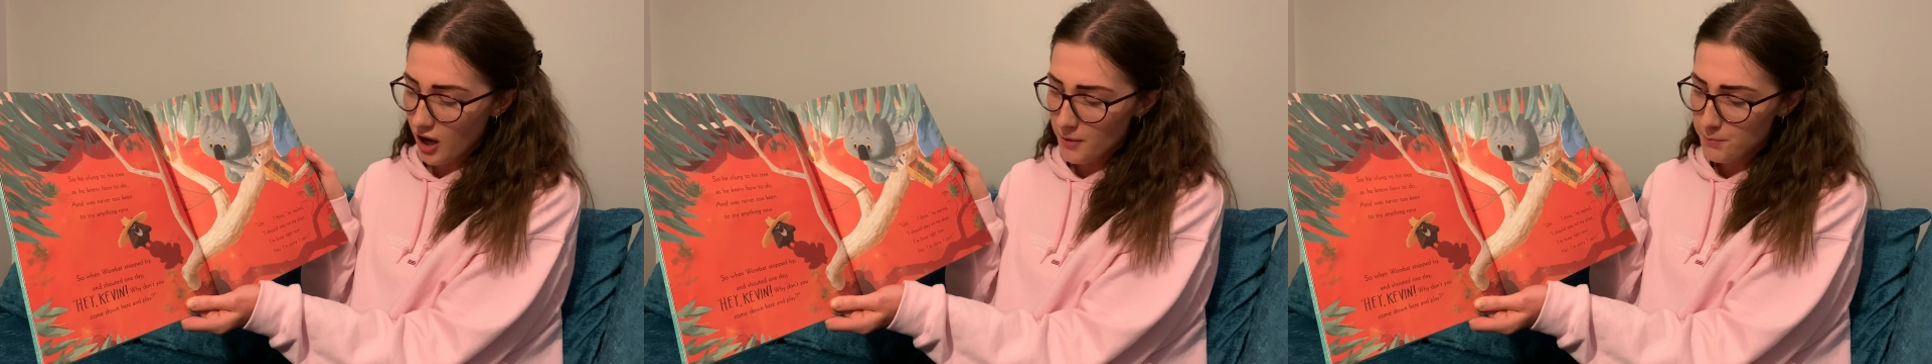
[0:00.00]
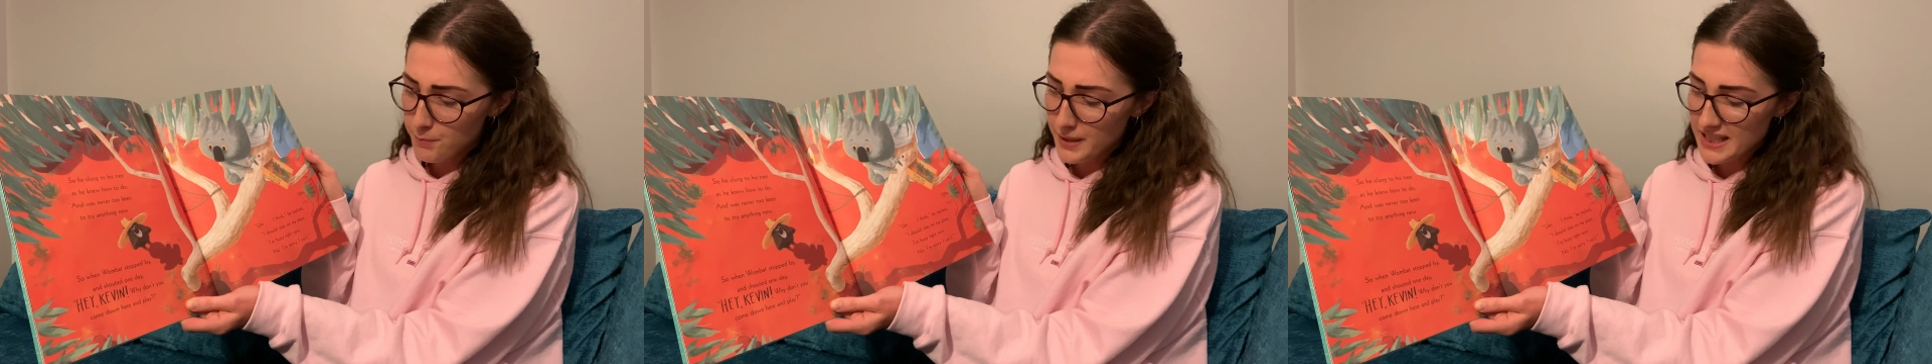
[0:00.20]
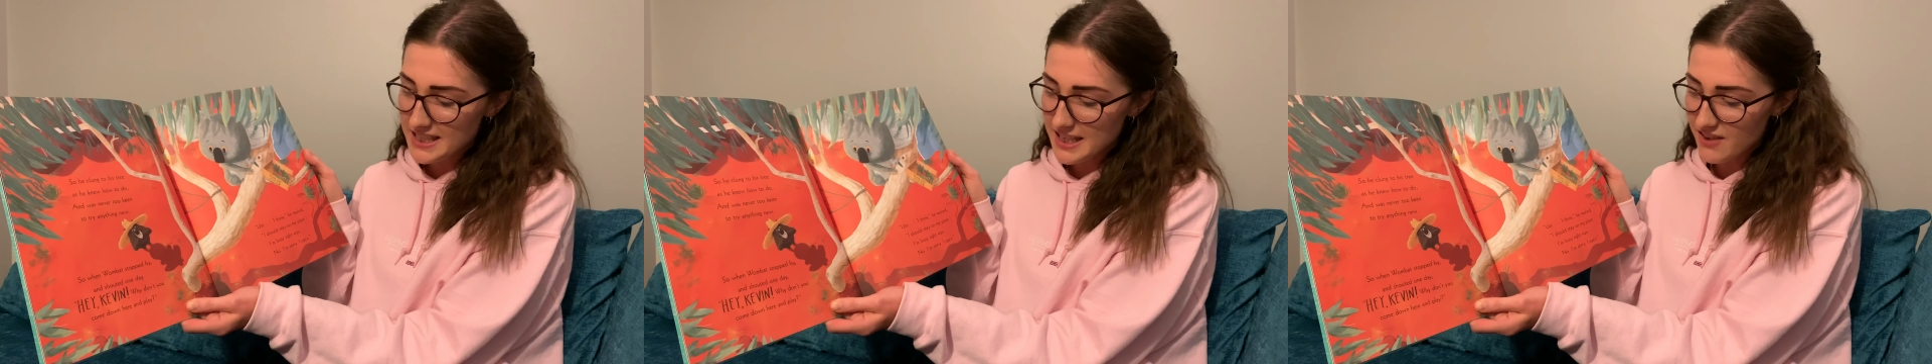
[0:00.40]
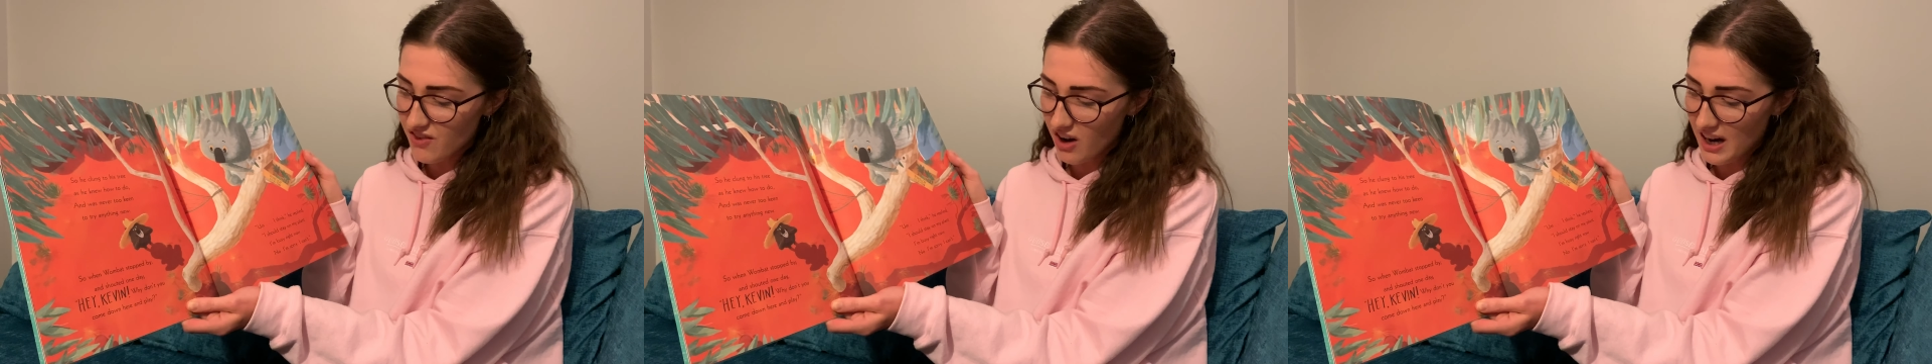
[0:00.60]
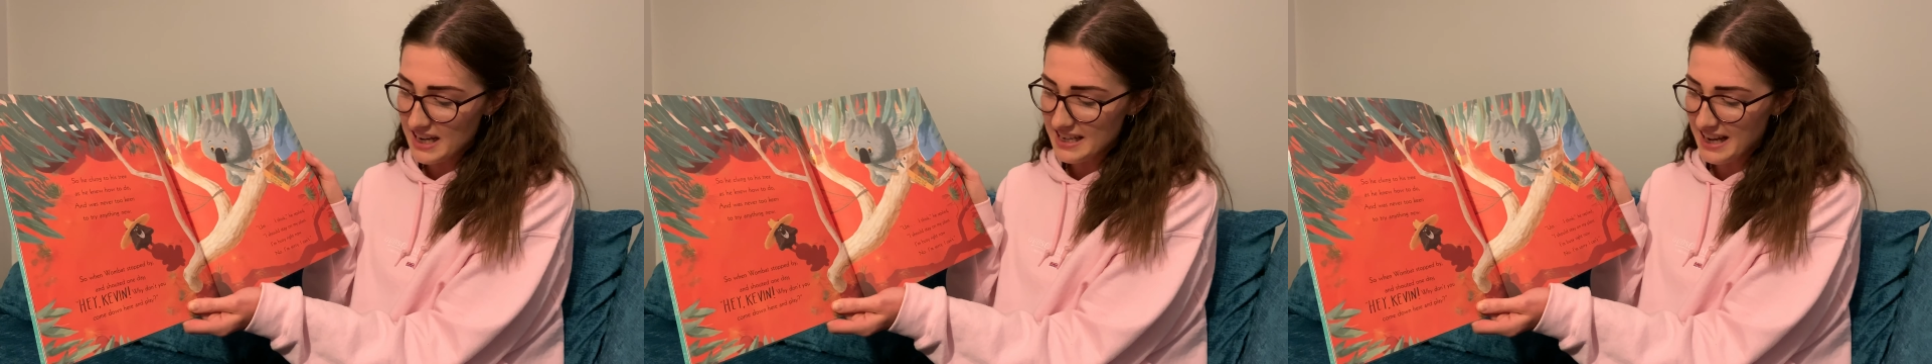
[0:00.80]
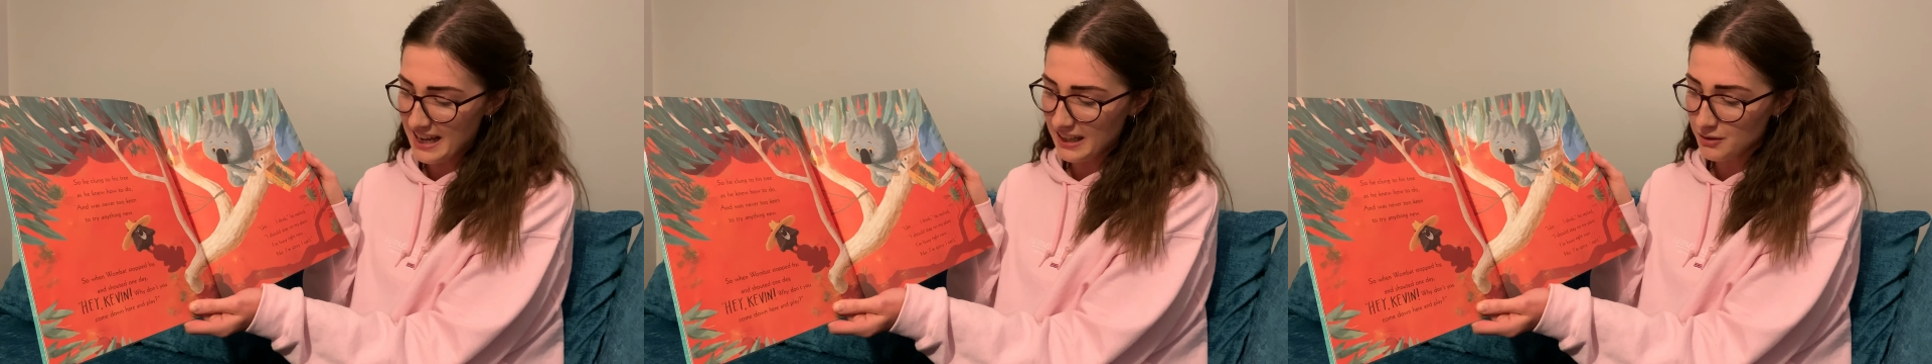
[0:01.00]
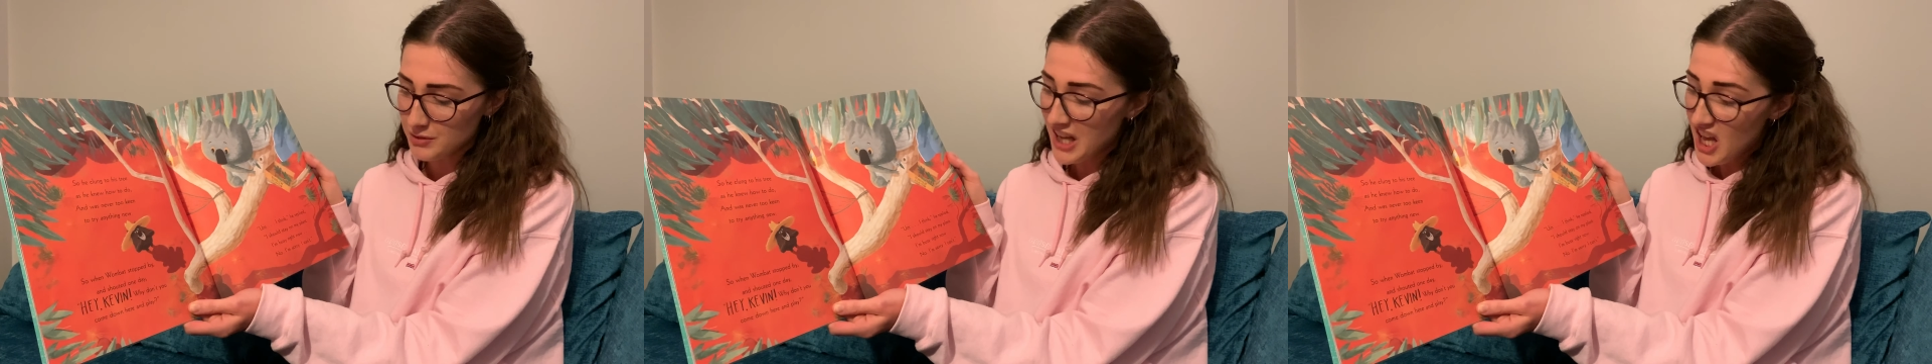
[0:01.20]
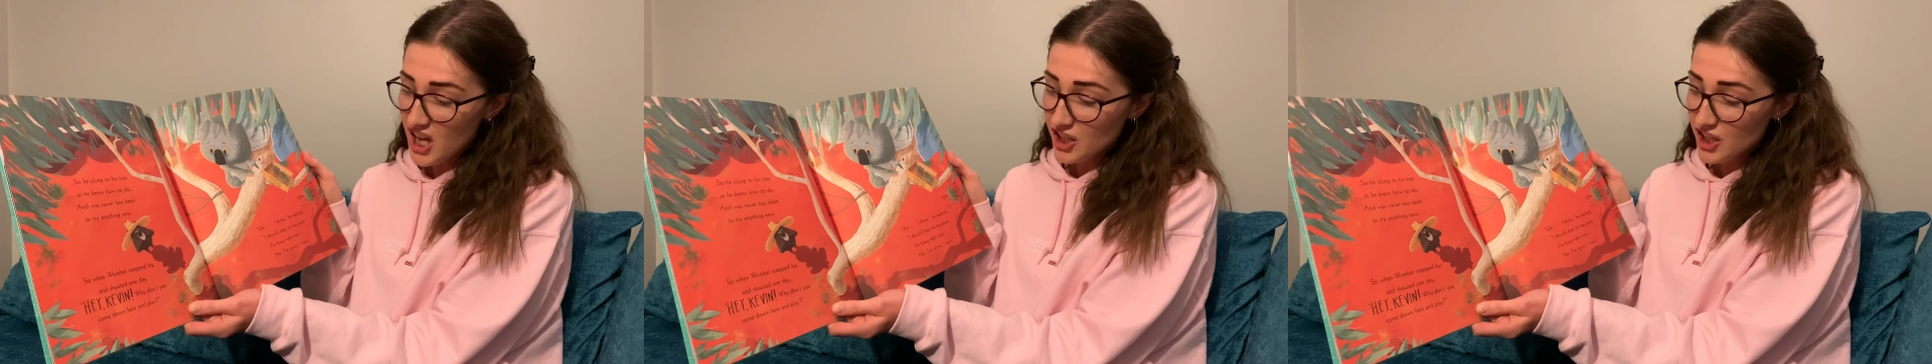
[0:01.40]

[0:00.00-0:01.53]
I'm busy right now.